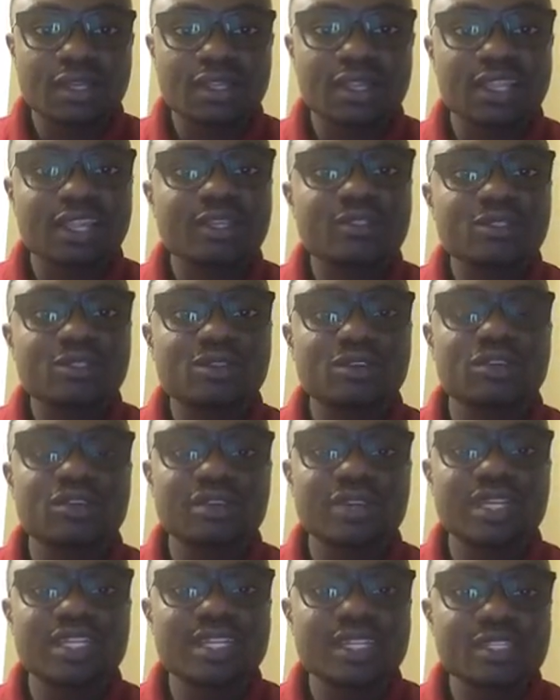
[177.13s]
let your
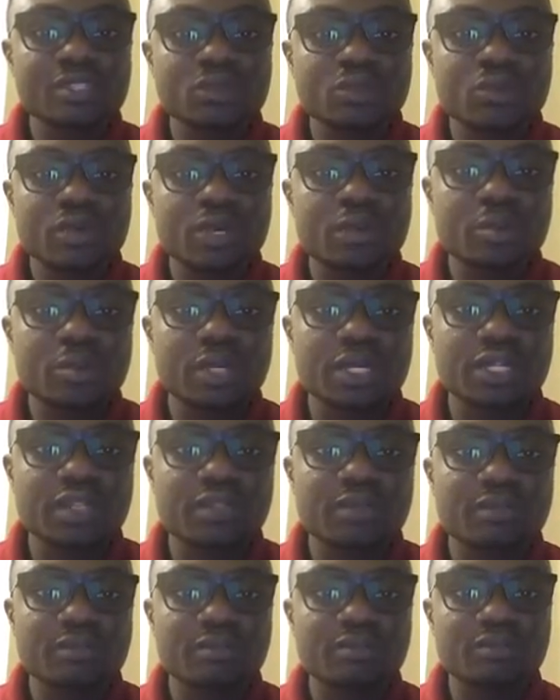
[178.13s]
greatest weapon
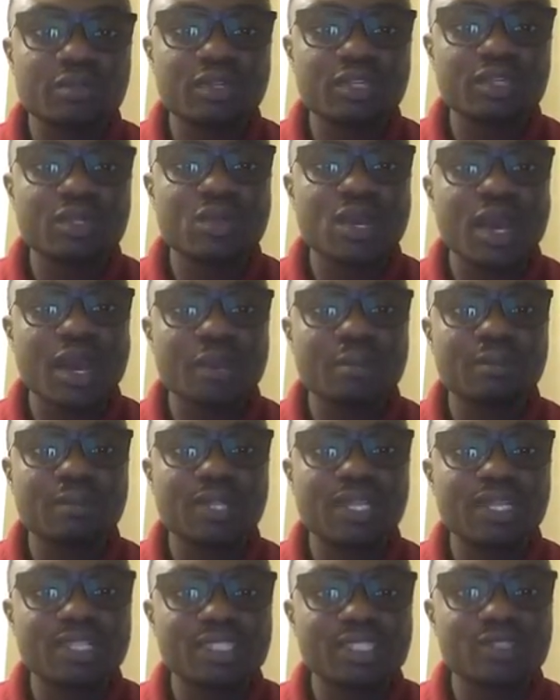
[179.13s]
be your
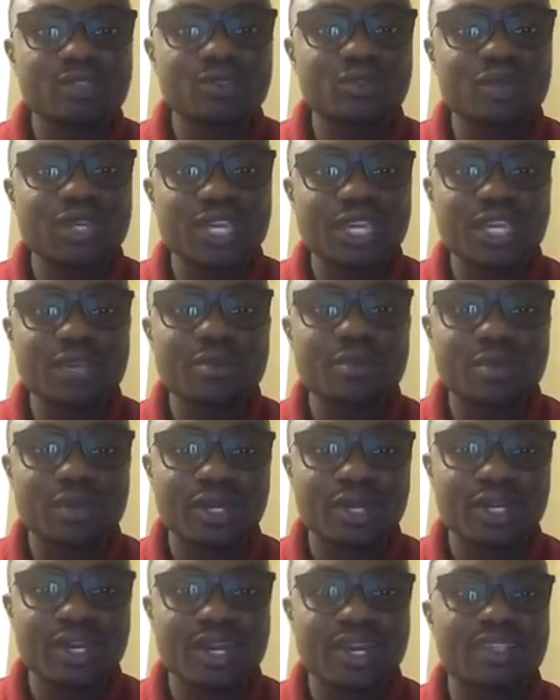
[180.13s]
ability to keep
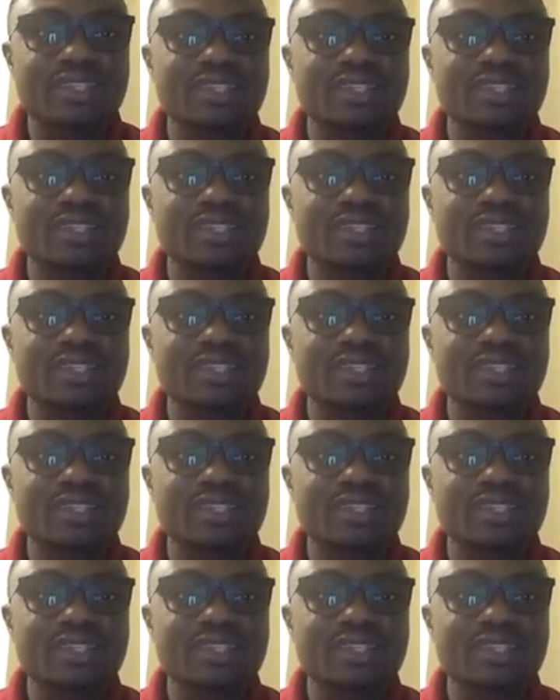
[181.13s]
and